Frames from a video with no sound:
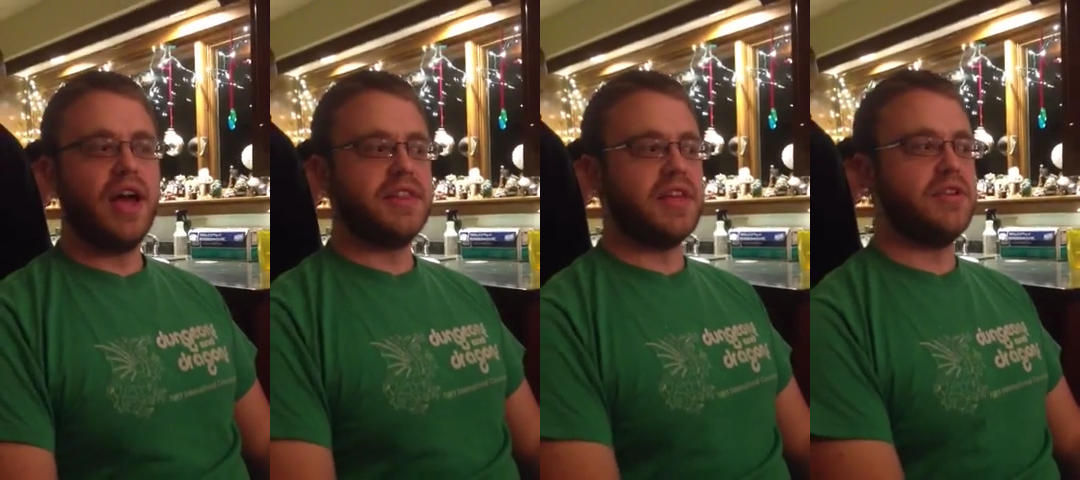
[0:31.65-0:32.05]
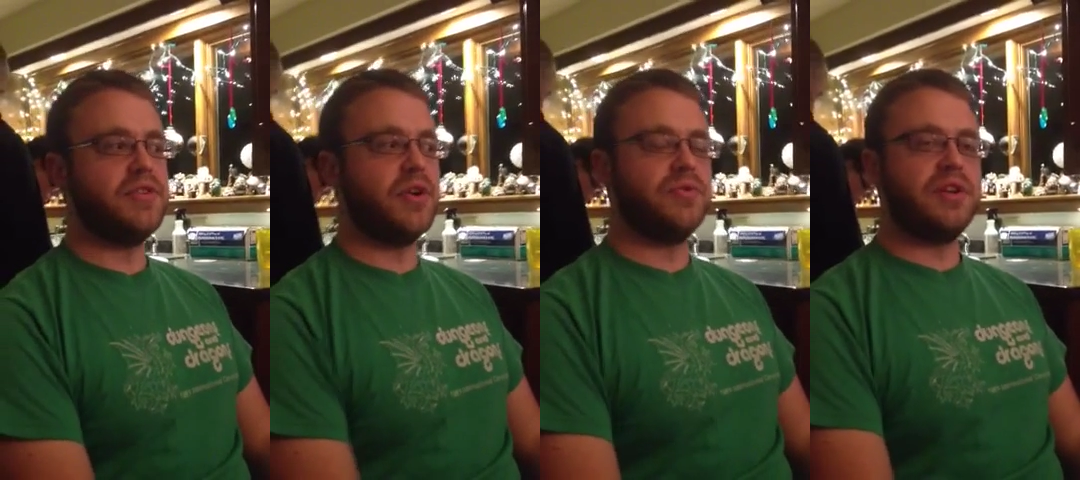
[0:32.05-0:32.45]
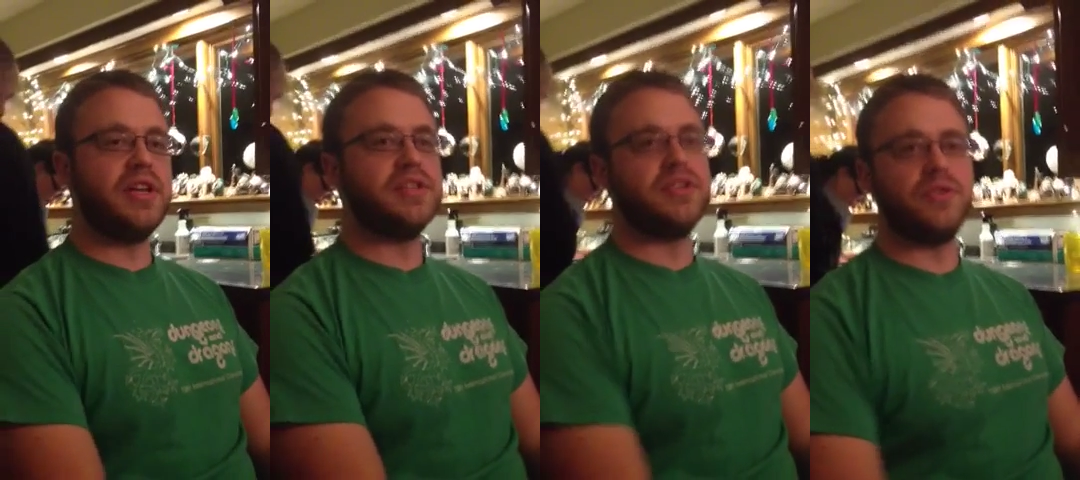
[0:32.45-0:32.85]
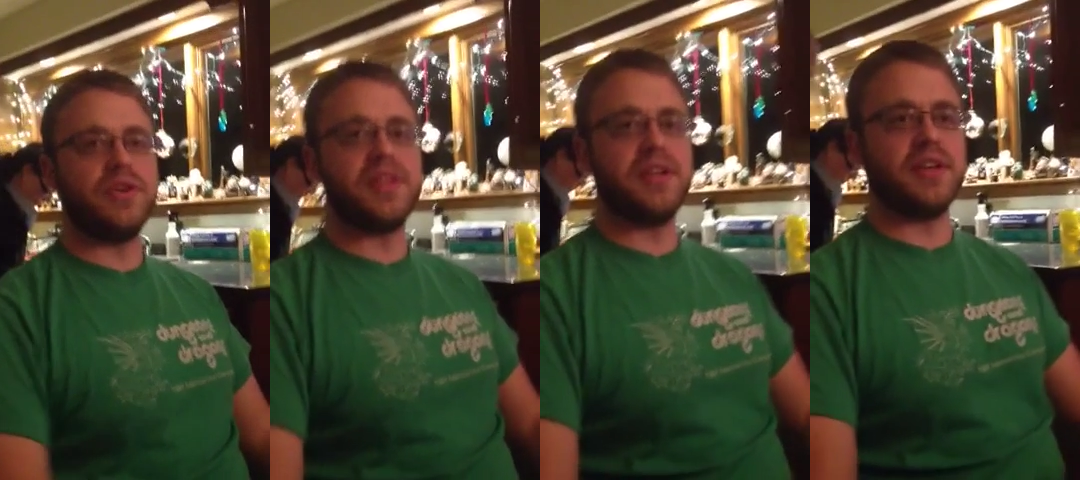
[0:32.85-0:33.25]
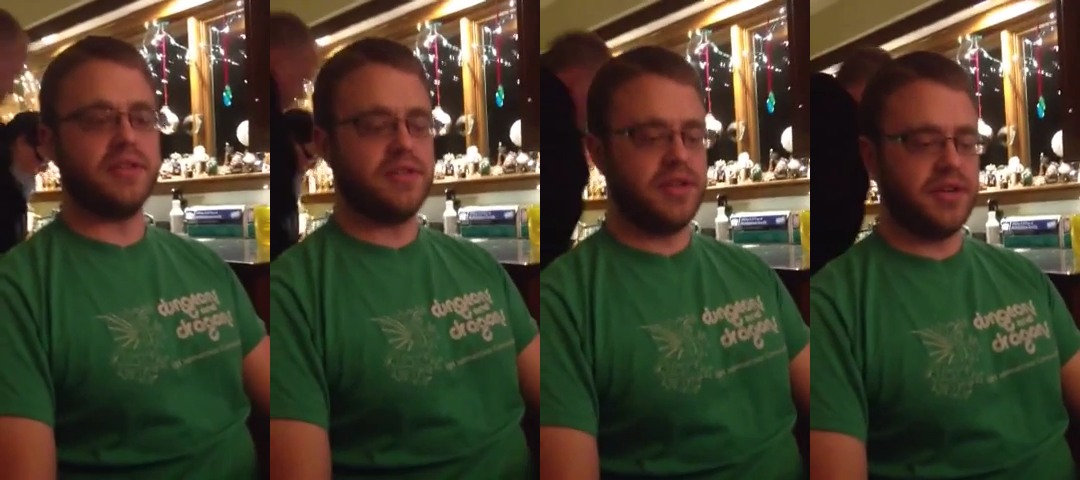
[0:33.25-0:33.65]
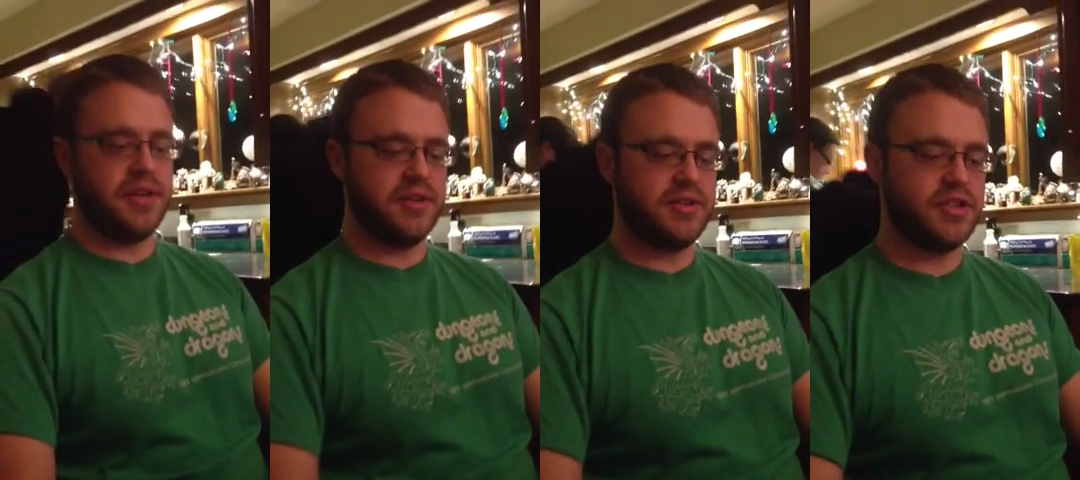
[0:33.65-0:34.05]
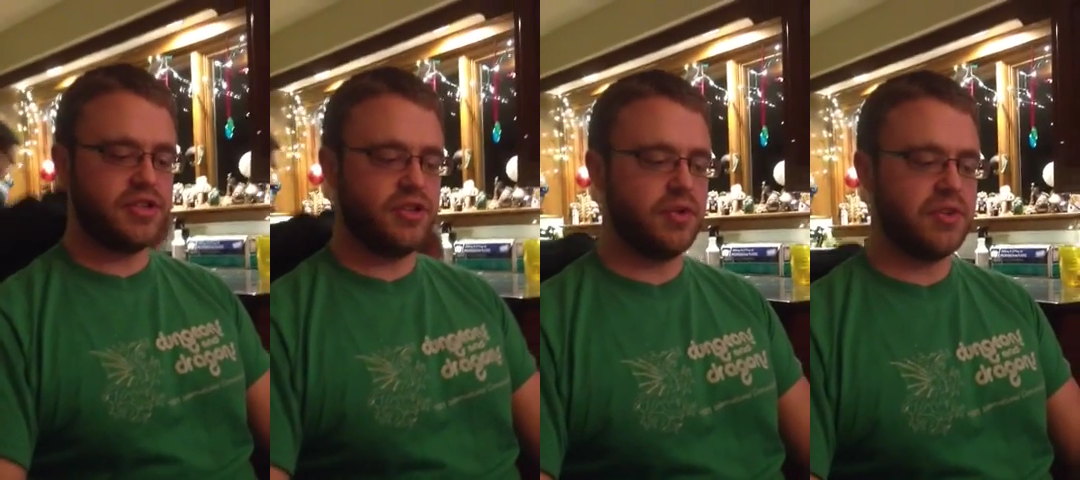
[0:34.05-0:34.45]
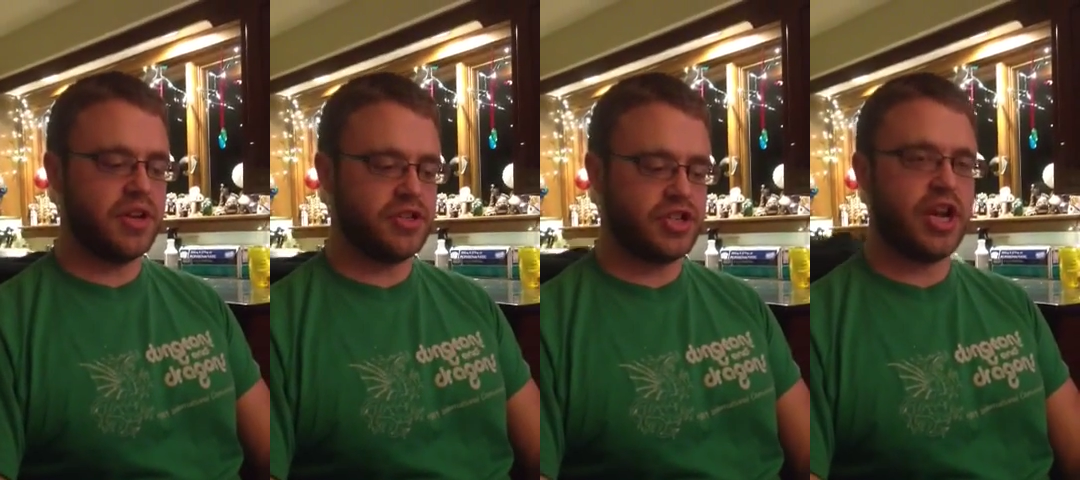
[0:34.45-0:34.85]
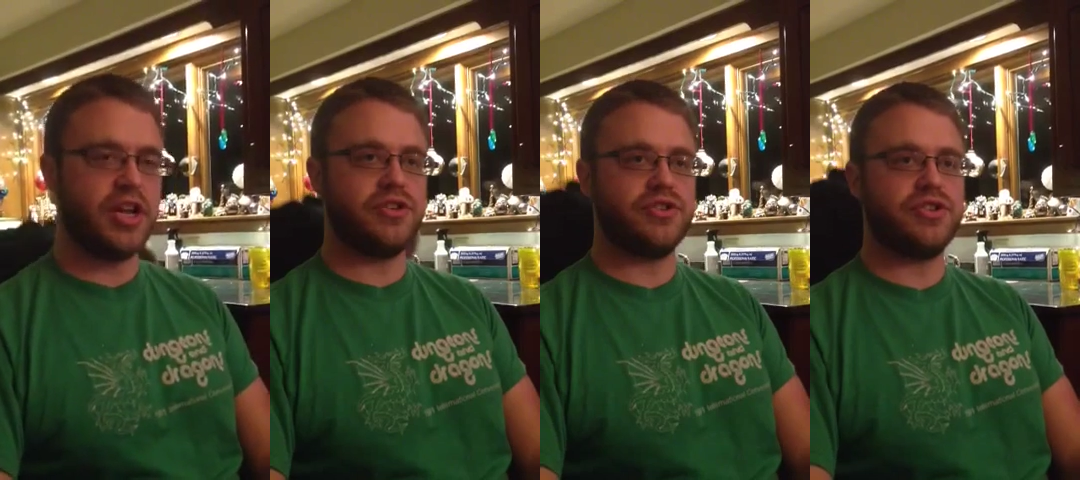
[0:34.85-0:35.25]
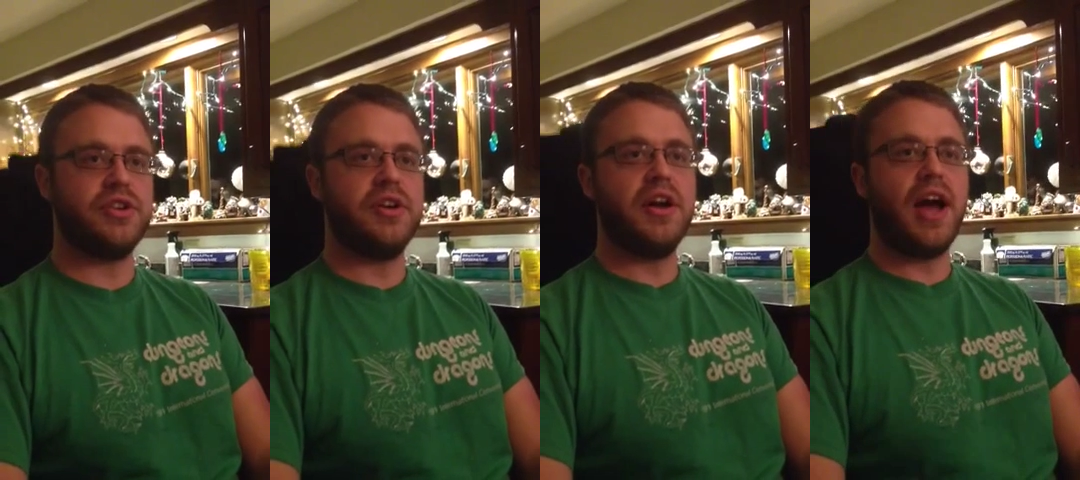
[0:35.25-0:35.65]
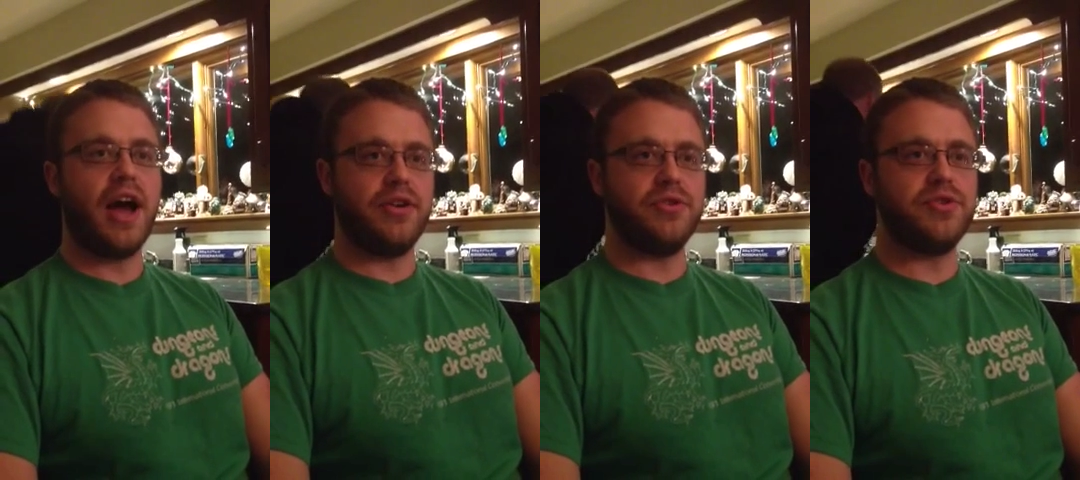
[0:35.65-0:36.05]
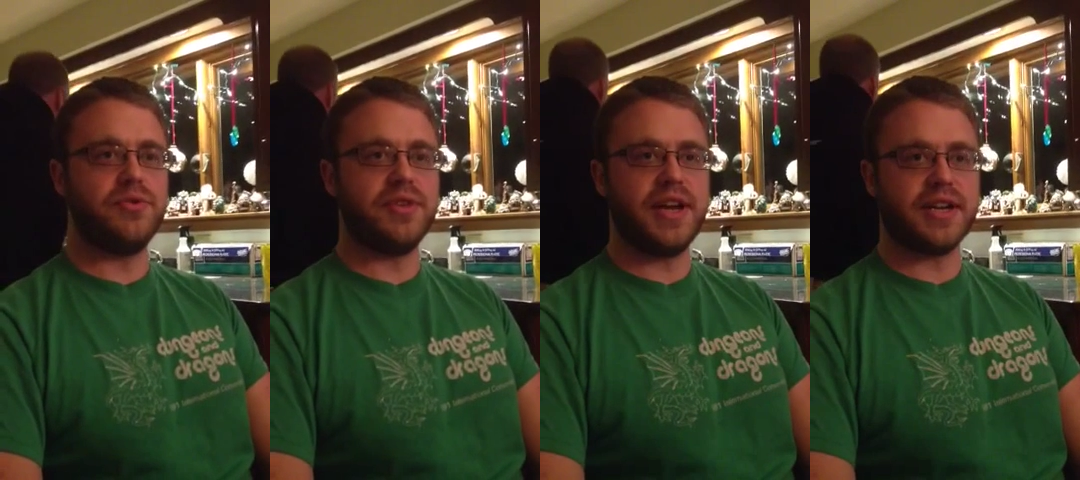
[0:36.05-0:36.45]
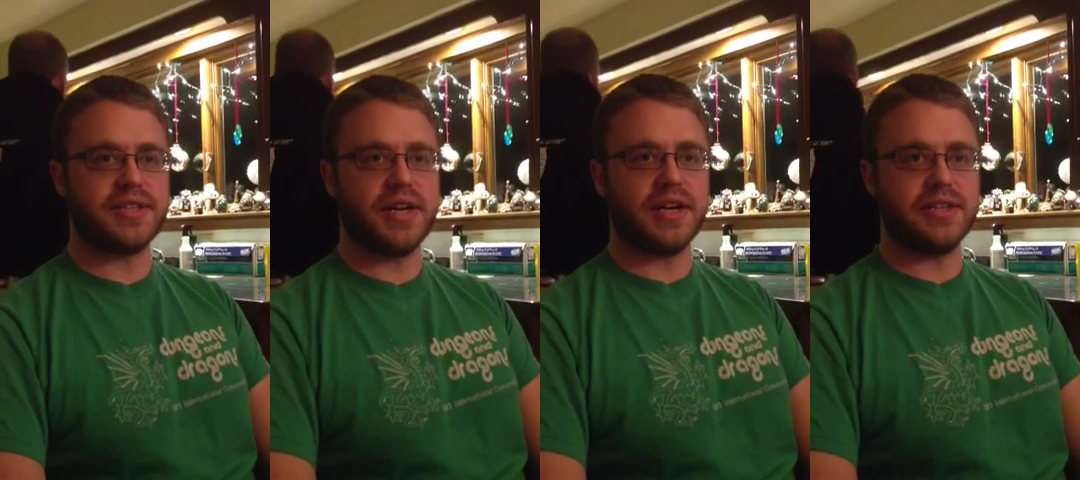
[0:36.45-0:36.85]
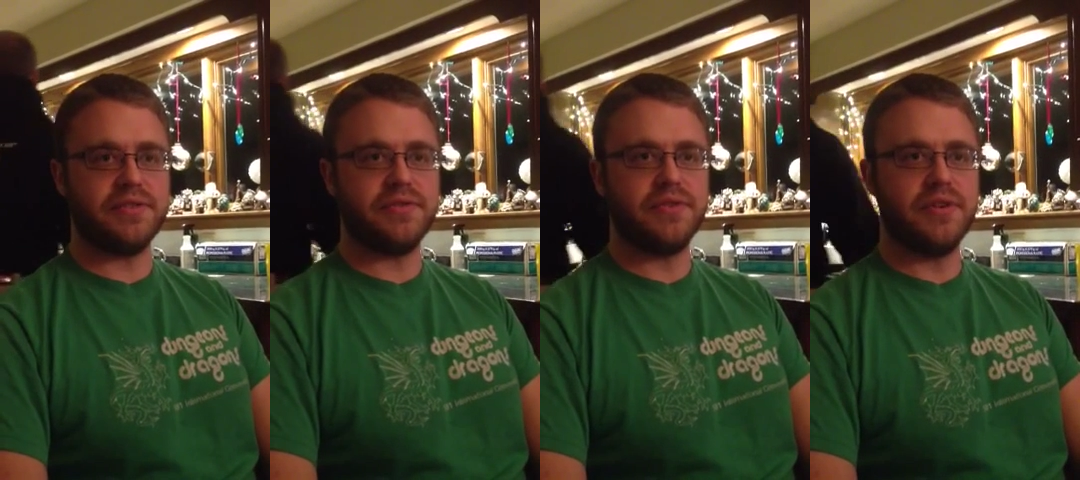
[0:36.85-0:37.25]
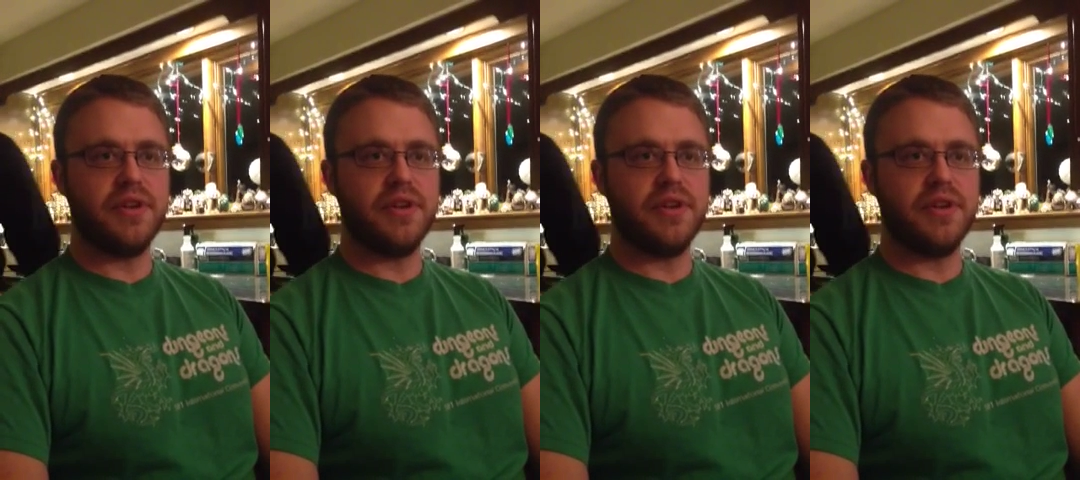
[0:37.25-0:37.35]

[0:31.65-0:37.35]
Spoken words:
and then you don't need to do anything you don't need to change how you tune the next octave.